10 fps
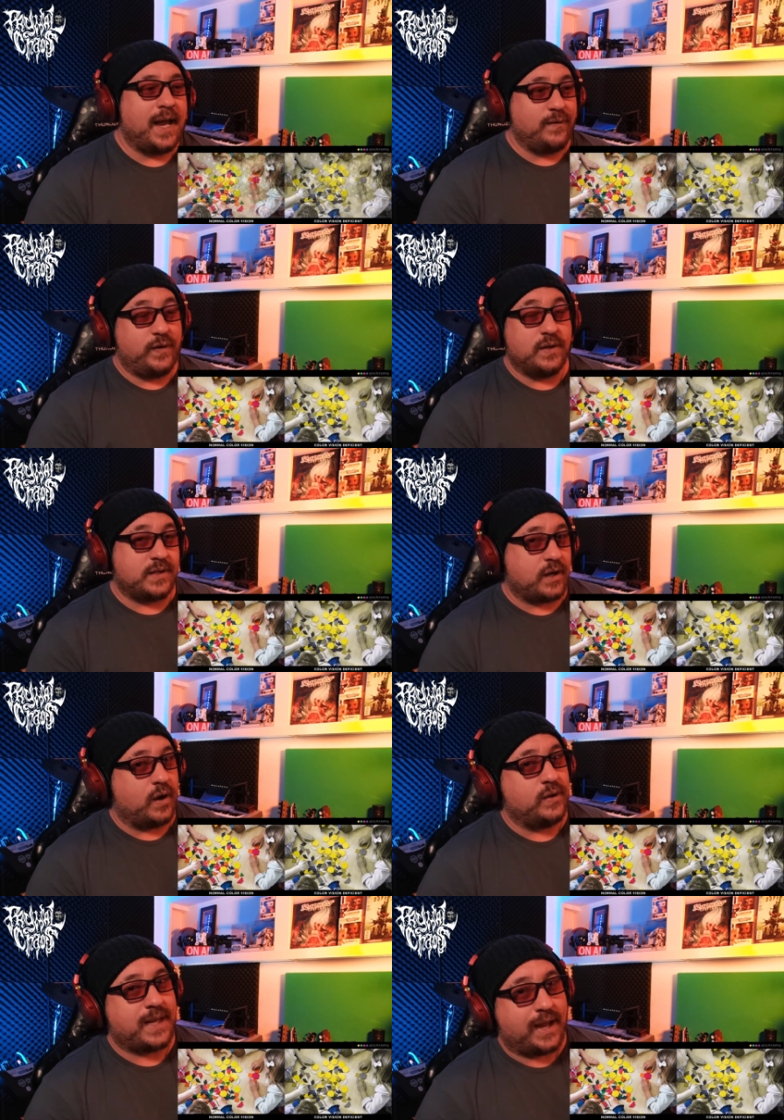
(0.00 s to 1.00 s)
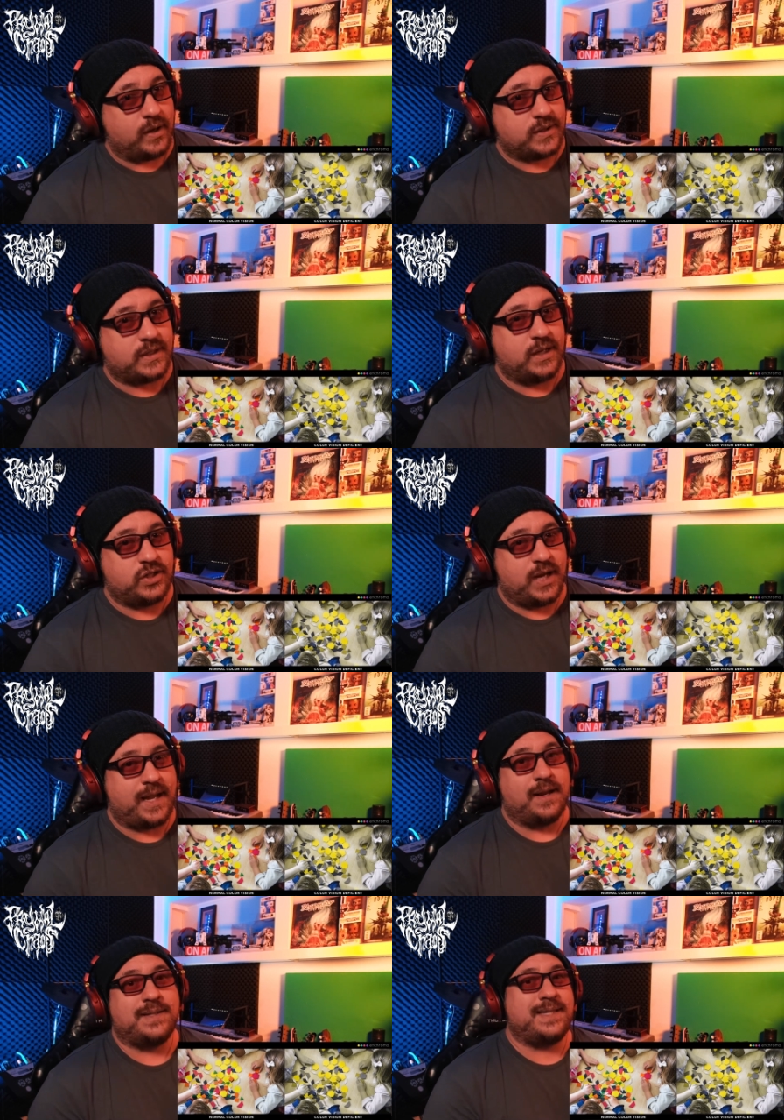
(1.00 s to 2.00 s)
And if you use the code CHAOS in
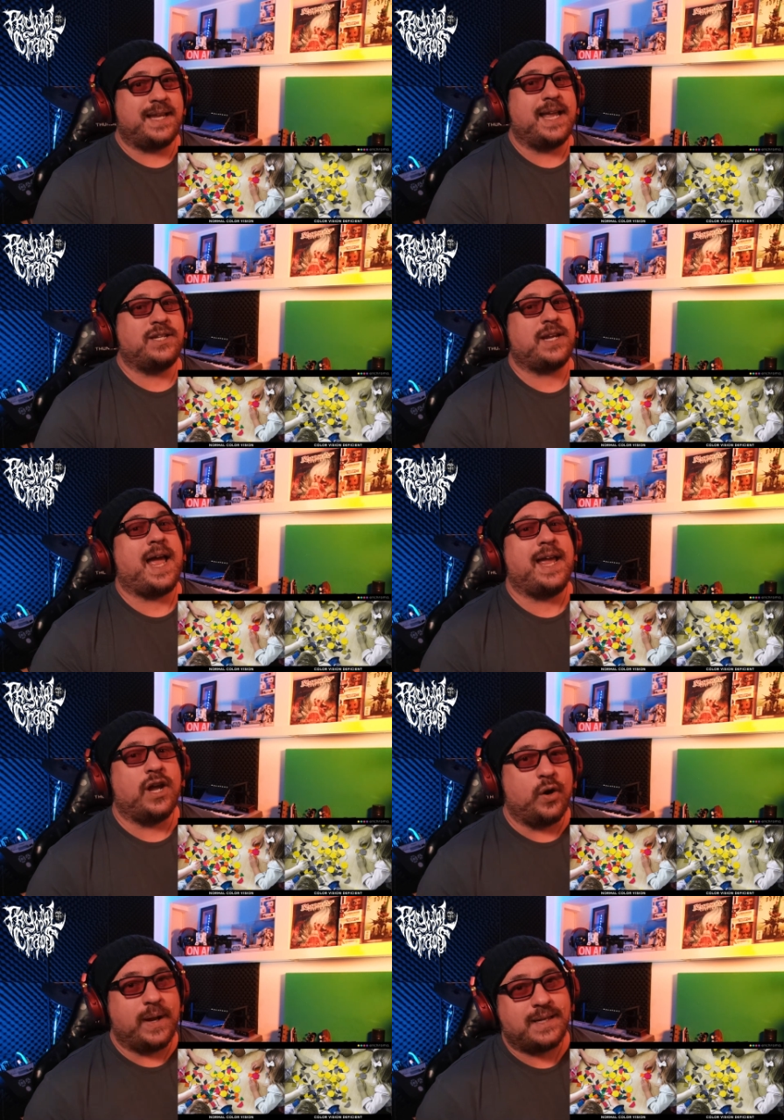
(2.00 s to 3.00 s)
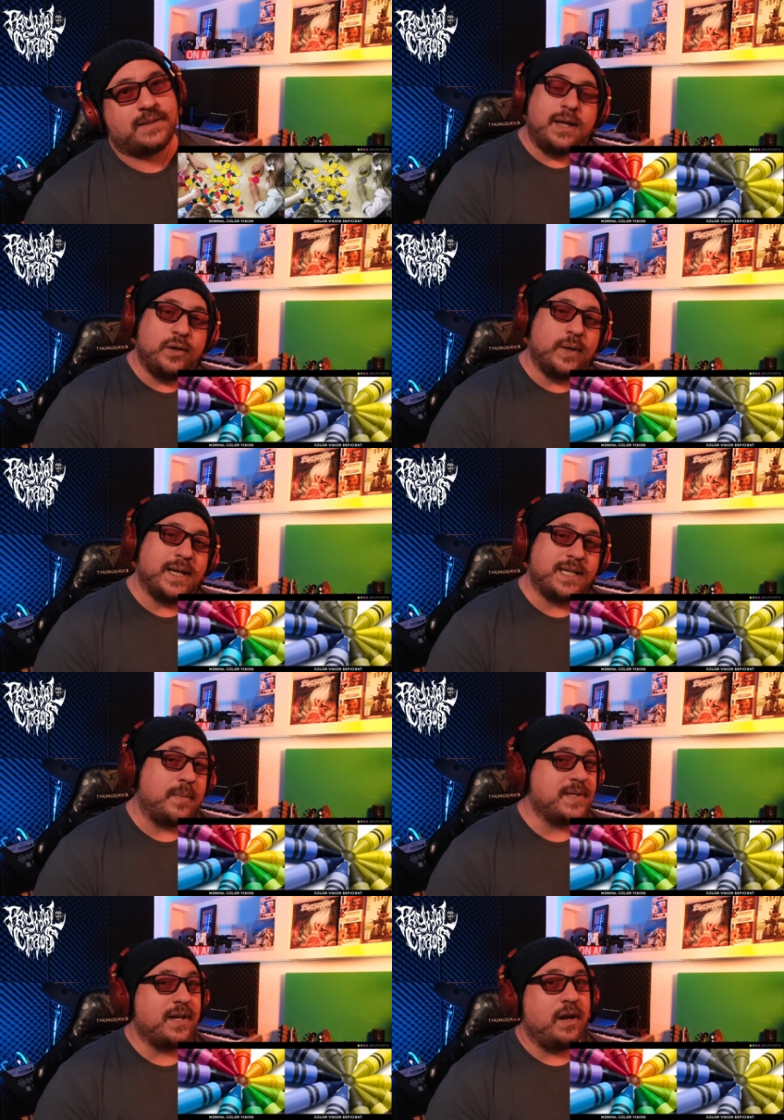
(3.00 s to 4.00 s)
checkout, C H A O S, you'll get
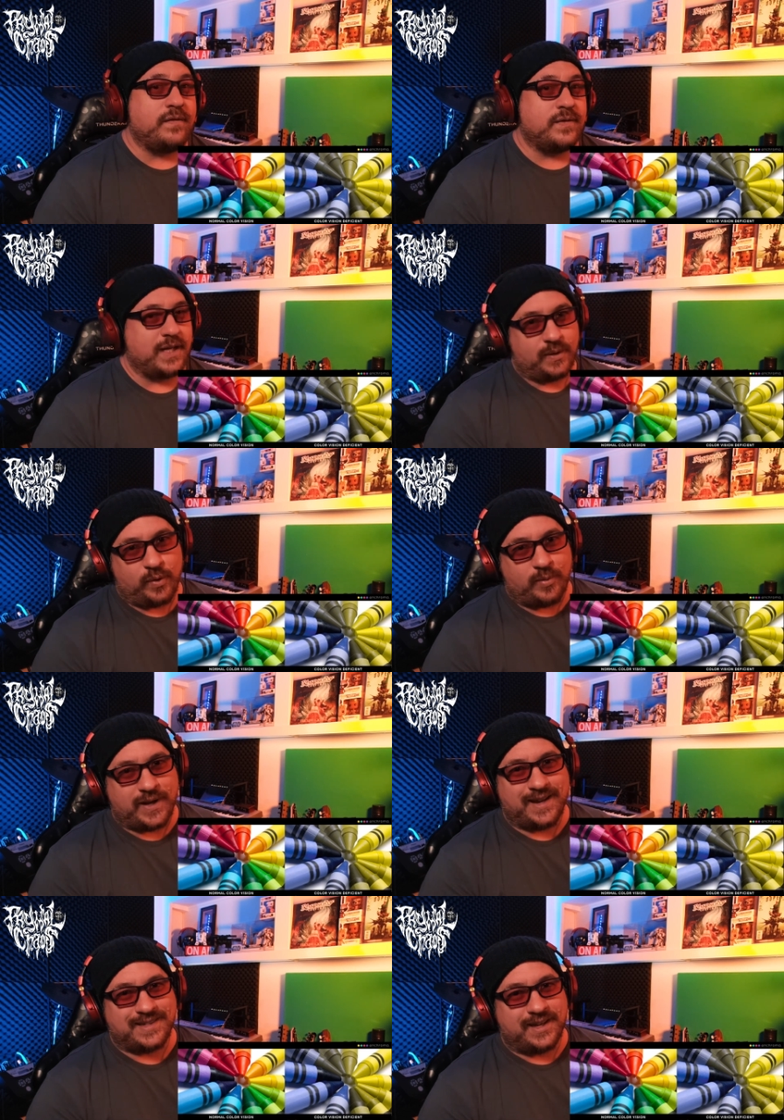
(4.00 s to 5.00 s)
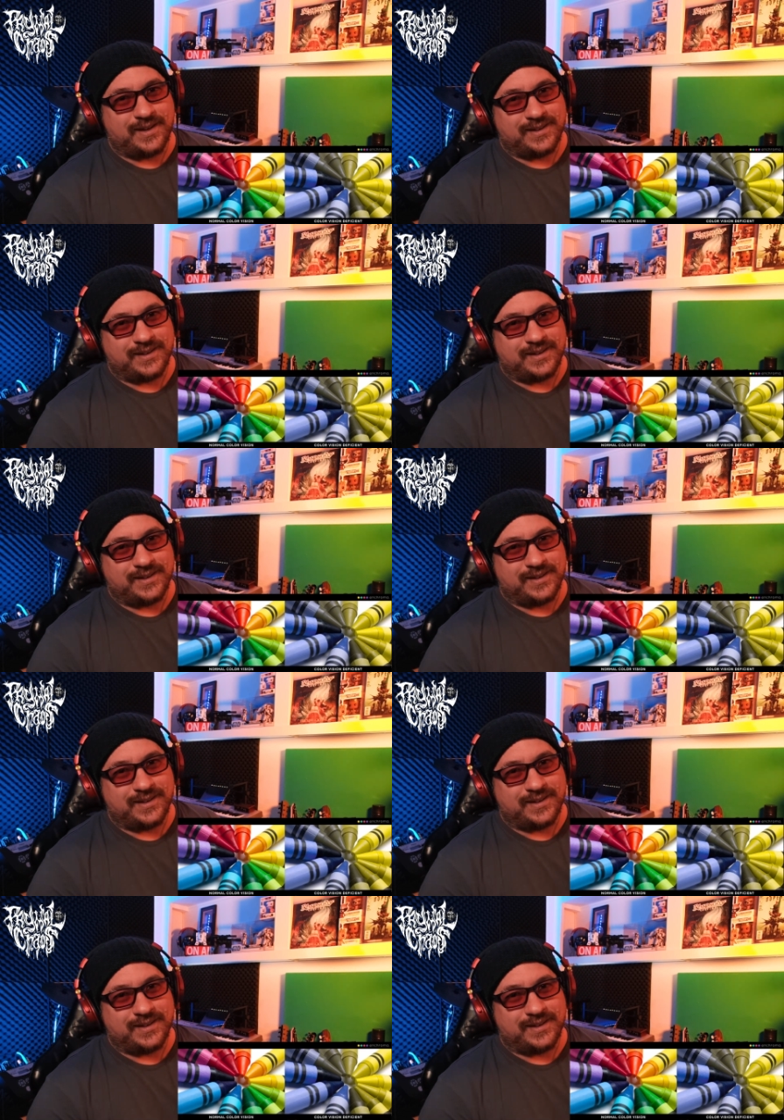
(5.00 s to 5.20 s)
10% off. Tell them Prymal Chaos